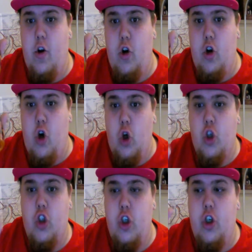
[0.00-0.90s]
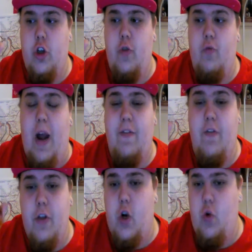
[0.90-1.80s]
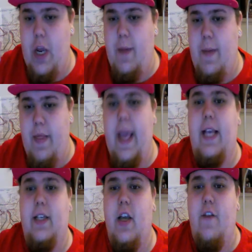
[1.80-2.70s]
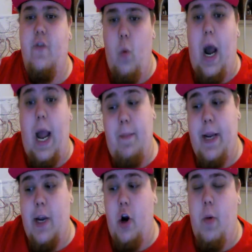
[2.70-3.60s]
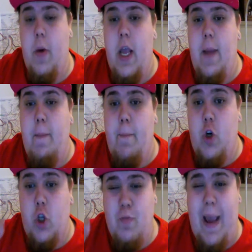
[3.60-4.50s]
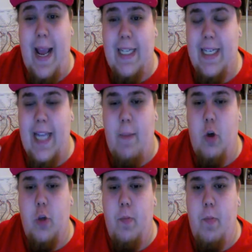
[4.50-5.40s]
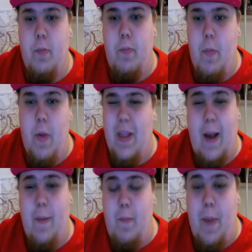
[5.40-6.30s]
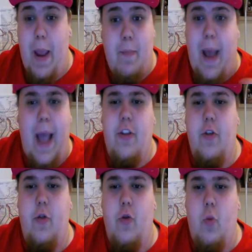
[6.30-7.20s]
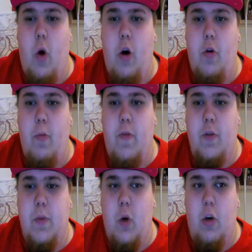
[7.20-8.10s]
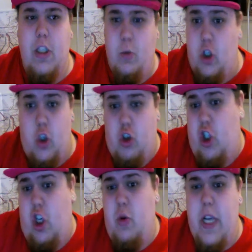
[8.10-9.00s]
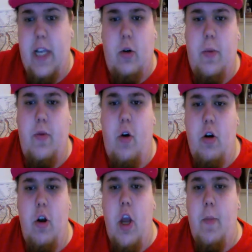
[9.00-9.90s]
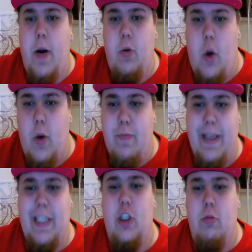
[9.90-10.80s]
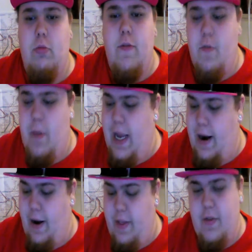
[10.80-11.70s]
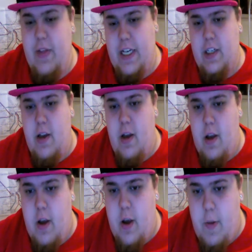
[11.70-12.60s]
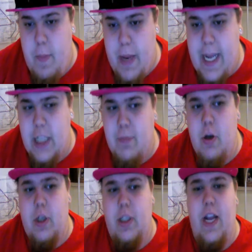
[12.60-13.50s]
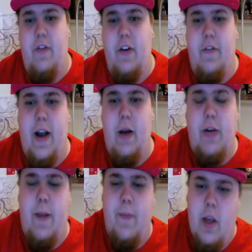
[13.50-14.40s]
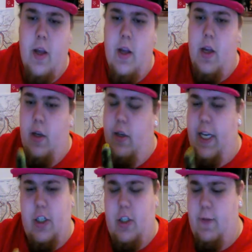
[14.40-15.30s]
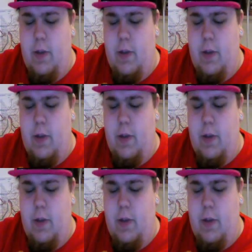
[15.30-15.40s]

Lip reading: custard rather than the cream in this, from what I'm picking up, just makes it that bit better than what Mother's Milk was. It was a good juice, yeah, don't get me wrong, but it was always missing something for me, and I think this Meakins milk has definitely found it. It's